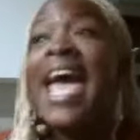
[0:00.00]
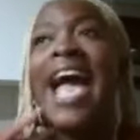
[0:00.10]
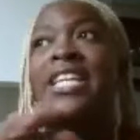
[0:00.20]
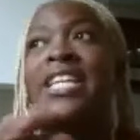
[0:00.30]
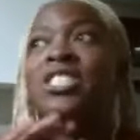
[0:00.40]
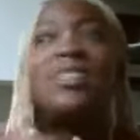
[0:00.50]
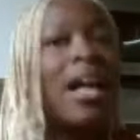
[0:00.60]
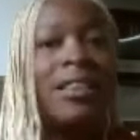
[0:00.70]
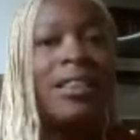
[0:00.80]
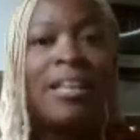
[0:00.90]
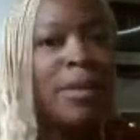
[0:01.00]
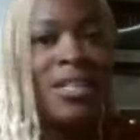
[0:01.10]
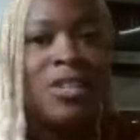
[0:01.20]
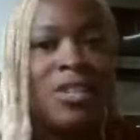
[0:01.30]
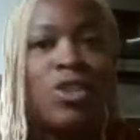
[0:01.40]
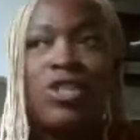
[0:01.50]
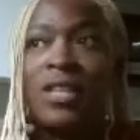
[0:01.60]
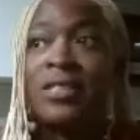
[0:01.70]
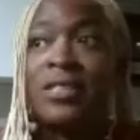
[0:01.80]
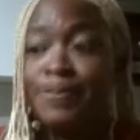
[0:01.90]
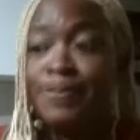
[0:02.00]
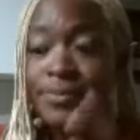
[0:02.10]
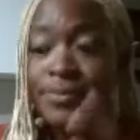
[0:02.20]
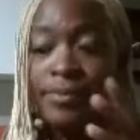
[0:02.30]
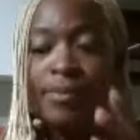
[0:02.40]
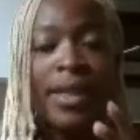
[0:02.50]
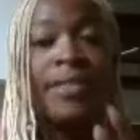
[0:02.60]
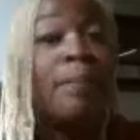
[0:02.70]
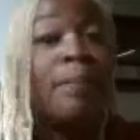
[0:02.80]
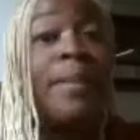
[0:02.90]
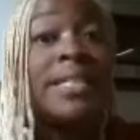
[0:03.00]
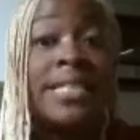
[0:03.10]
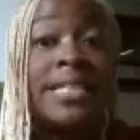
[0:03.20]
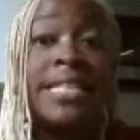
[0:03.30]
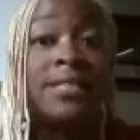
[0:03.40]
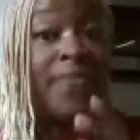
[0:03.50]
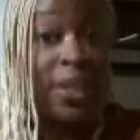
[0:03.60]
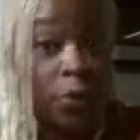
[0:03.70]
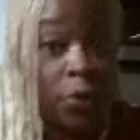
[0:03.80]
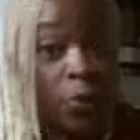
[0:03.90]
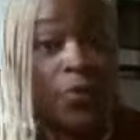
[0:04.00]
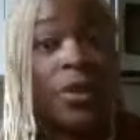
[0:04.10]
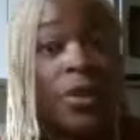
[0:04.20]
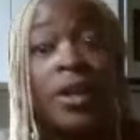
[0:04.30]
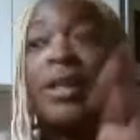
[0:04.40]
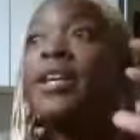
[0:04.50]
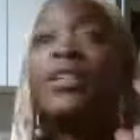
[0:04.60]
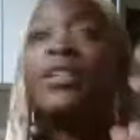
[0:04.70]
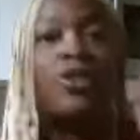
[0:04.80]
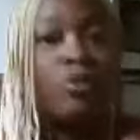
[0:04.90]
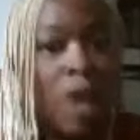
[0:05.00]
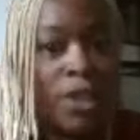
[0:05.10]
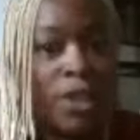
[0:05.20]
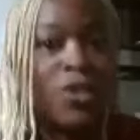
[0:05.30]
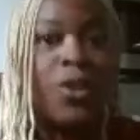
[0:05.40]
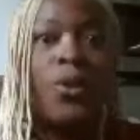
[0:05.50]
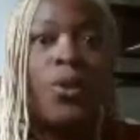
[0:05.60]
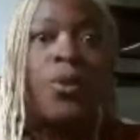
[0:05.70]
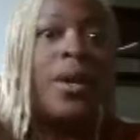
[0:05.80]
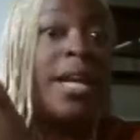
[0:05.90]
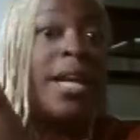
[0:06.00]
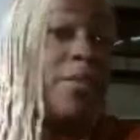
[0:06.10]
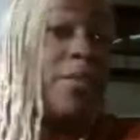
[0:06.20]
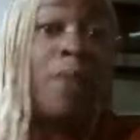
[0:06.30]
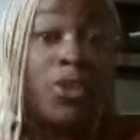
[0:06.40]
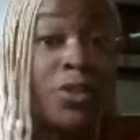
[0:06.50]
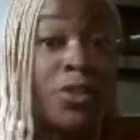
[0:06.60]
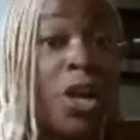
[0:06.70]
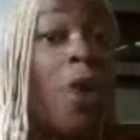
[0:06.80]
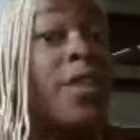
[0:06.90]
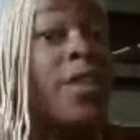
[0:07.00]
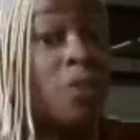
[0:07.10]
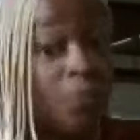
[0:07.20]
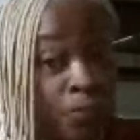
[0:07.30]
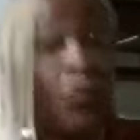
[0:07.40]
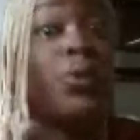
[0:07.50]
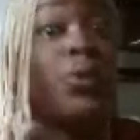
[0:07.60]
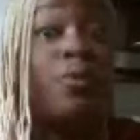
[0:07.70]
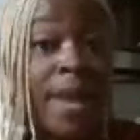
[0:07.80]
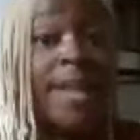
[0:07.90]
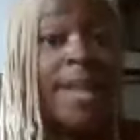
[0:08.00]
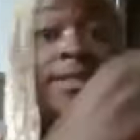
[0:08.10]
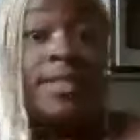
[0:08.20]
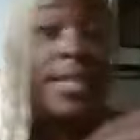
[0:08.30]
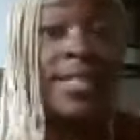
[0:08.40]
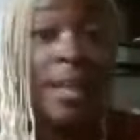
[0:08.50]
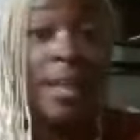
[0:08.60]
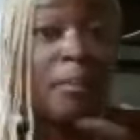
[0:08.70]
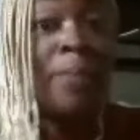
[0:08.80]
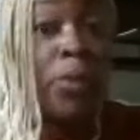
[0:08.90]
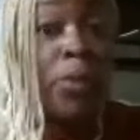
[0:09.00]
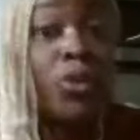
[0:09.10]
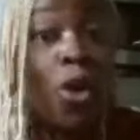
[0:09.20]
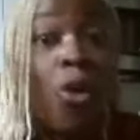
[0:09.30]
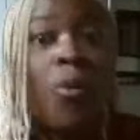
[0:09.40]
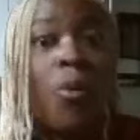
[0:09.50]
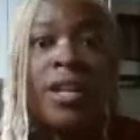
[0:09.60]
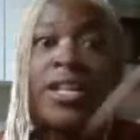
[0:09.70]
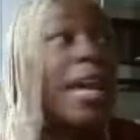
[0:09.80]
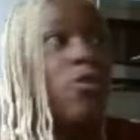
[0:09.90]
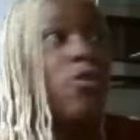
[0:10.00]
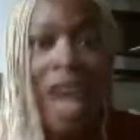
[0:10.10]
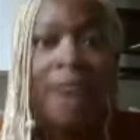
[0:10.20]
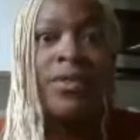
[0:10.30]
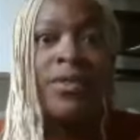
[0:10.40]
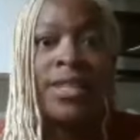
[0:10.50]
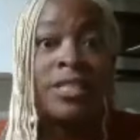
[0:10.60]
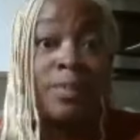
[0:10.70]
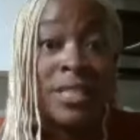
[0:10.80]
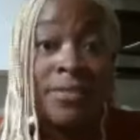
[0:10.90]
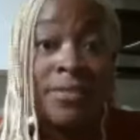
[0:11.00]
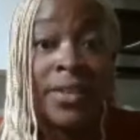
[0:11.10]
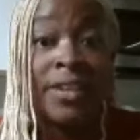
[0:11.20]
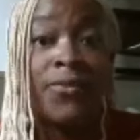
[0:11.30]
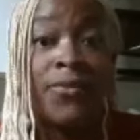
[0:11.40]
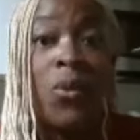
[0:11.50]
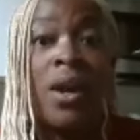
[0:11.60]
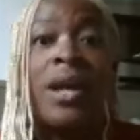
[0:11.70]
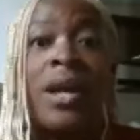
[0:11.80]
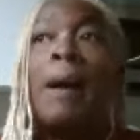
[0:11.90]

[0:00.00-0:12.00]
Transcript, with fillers: And it's not limited to just the big cities, Vancouver, Toronto, even Montreal. These are food mecca cities that people know and they travel there specifically for.